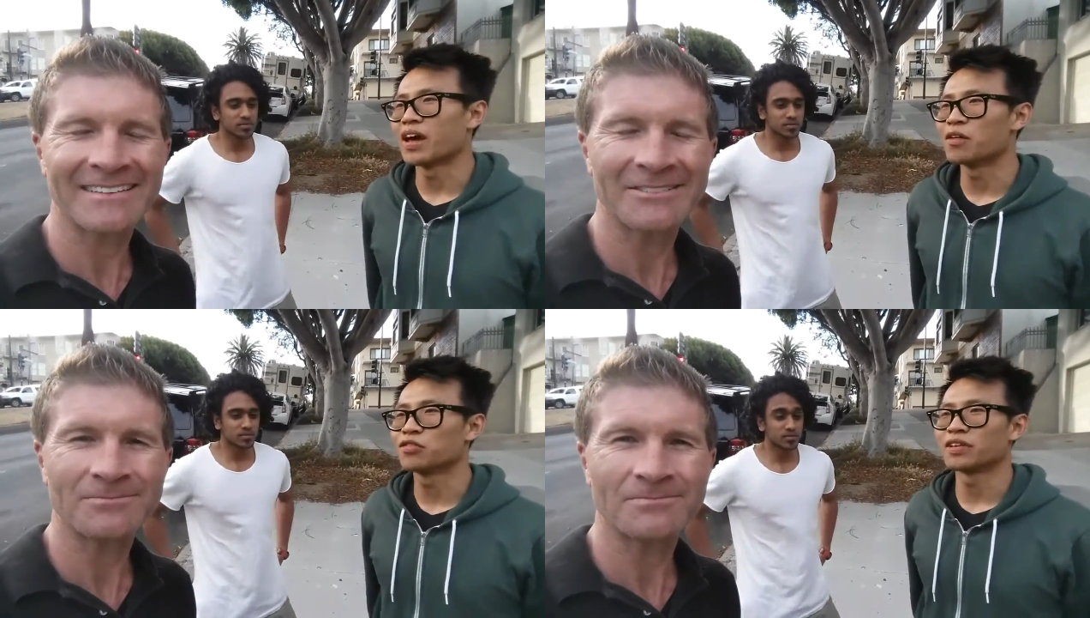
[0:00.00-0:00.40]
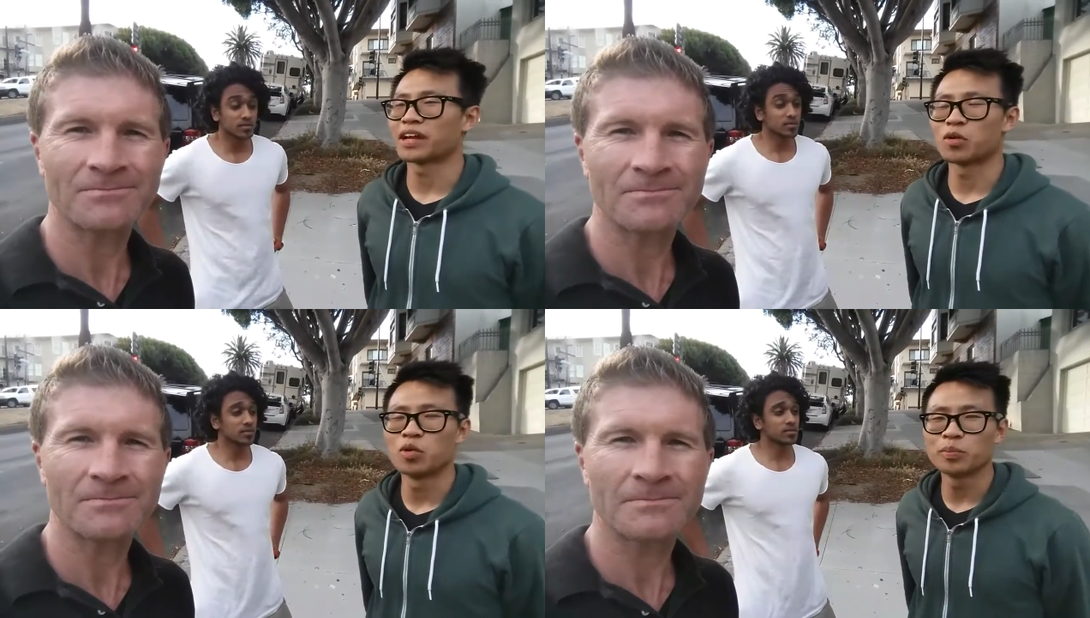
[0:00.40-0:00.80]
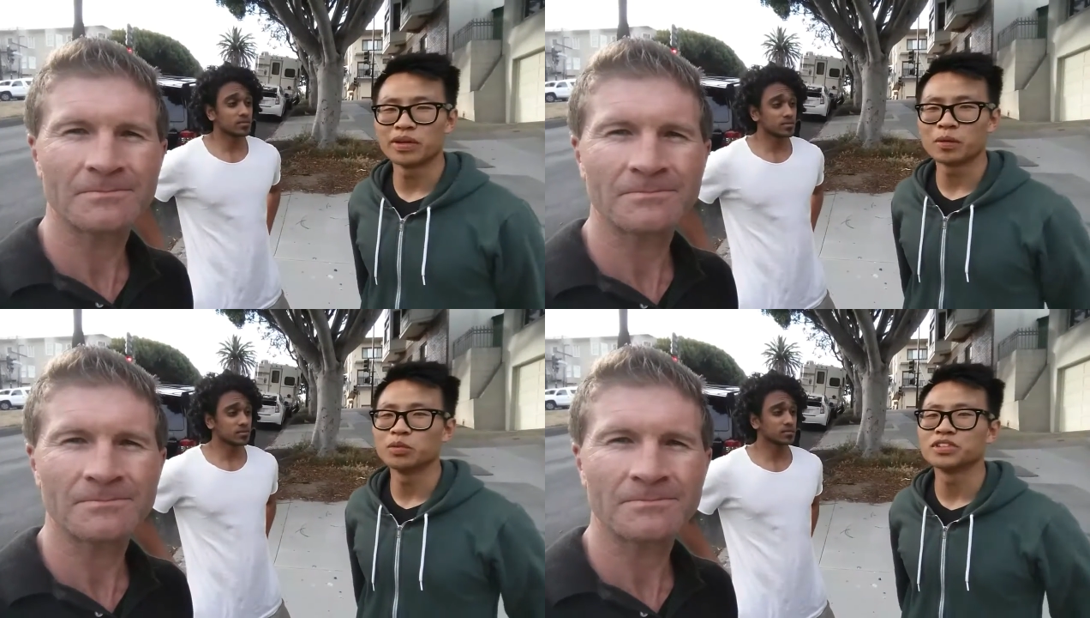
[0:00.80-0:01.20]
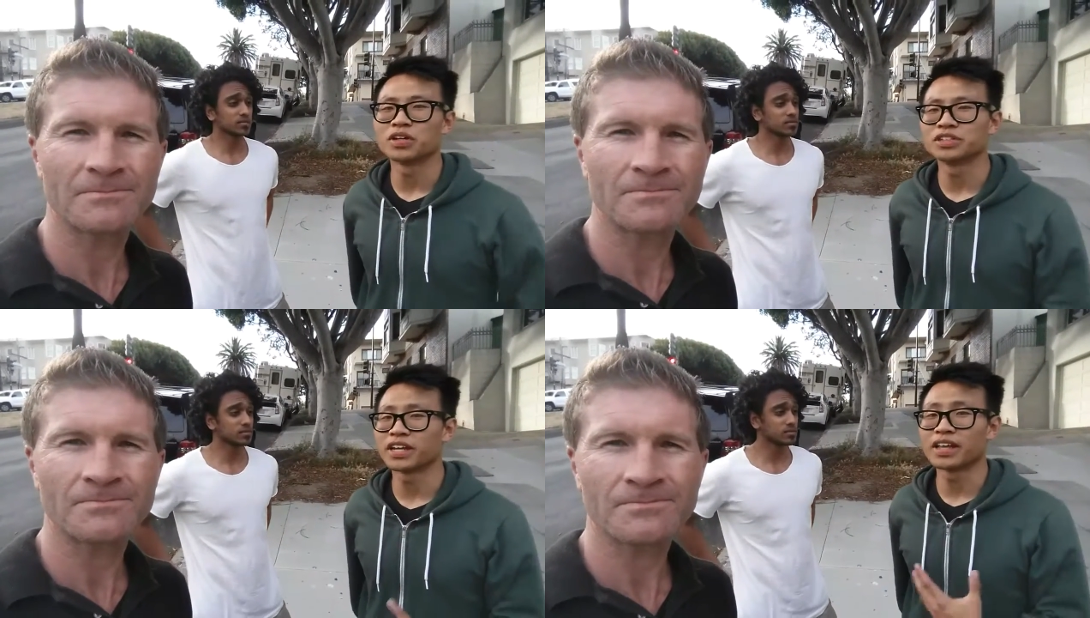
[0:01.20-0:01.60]
Speaker 1: I, I, feel like I wouldn't be able to
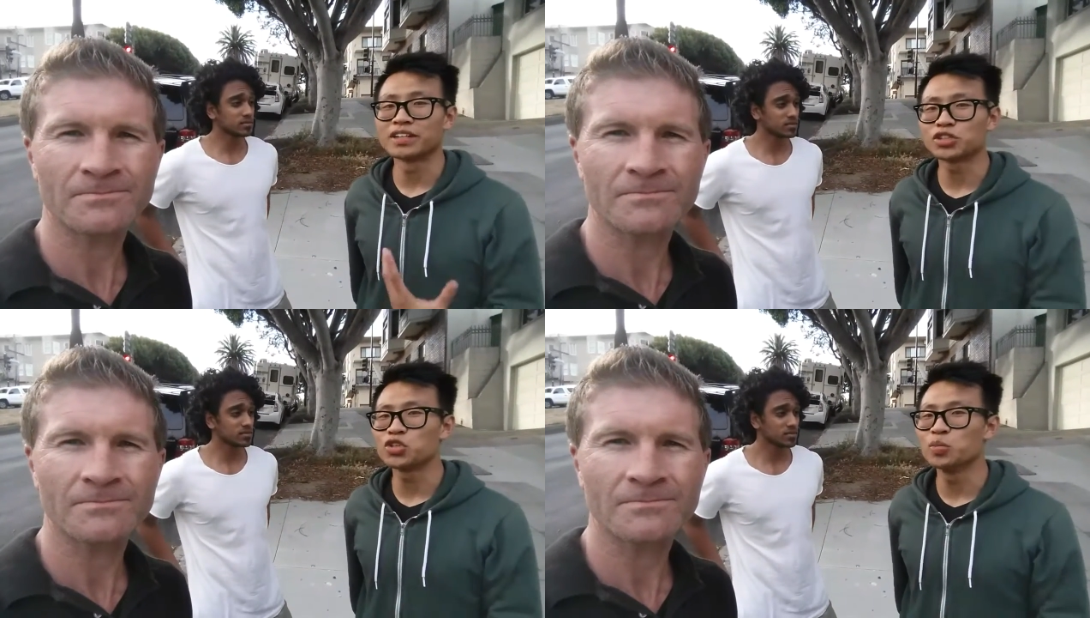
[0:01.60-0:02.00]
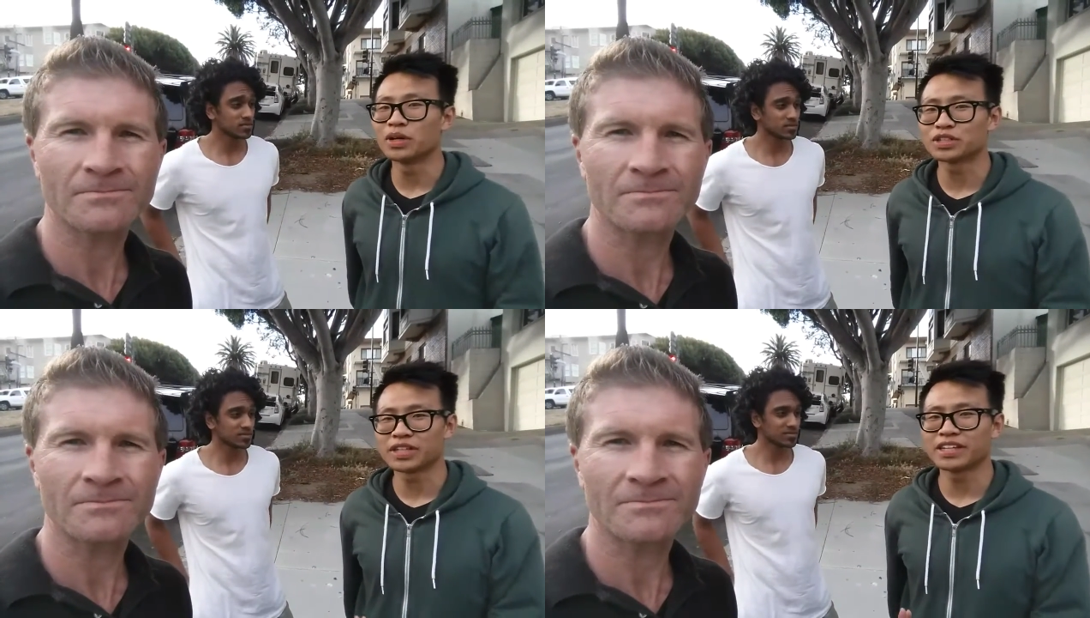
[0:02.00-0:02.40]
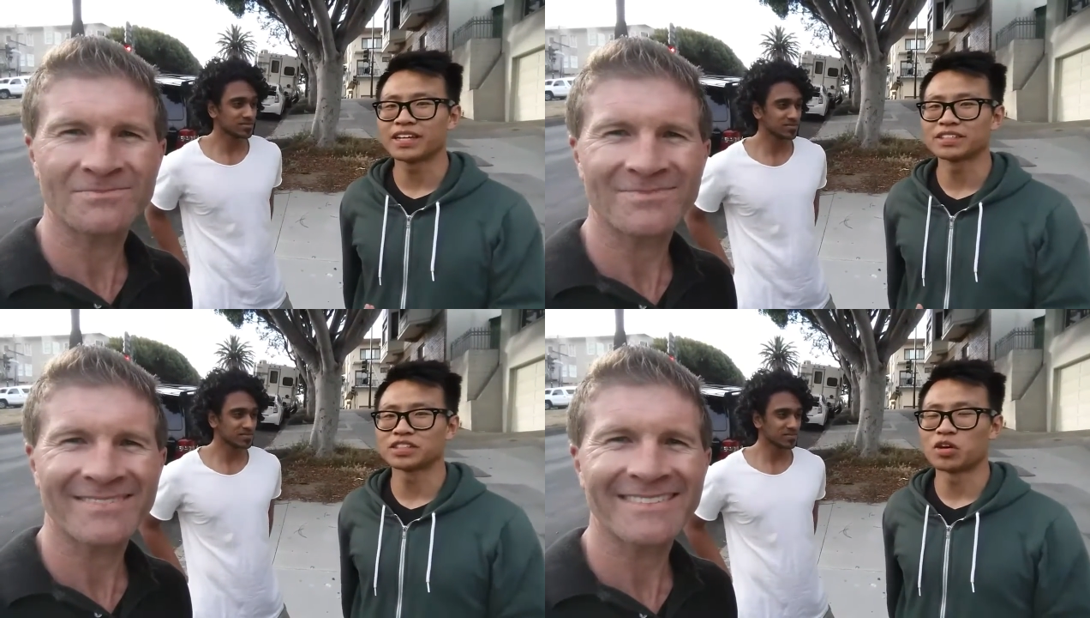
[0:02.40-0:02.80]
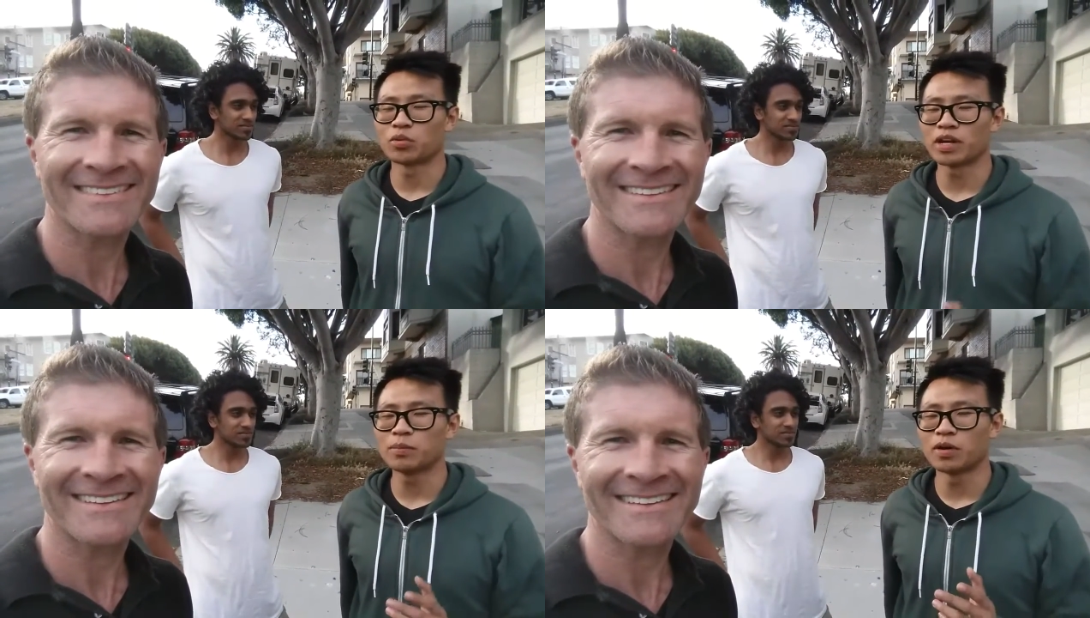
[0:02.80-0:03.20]
articulate too much that he hasn't
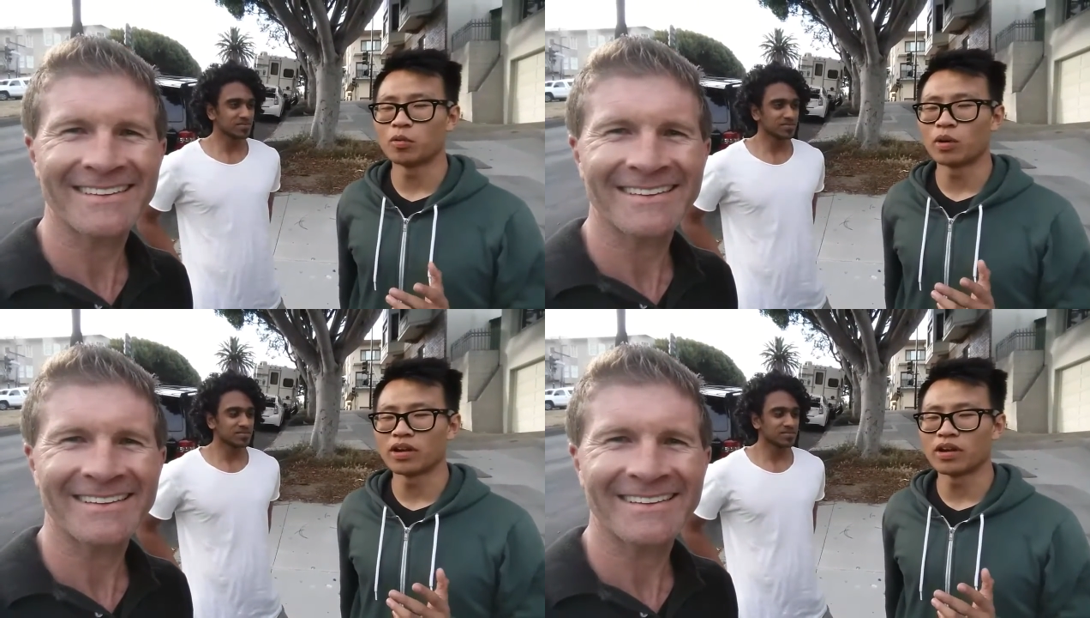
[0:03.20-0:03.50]
already. But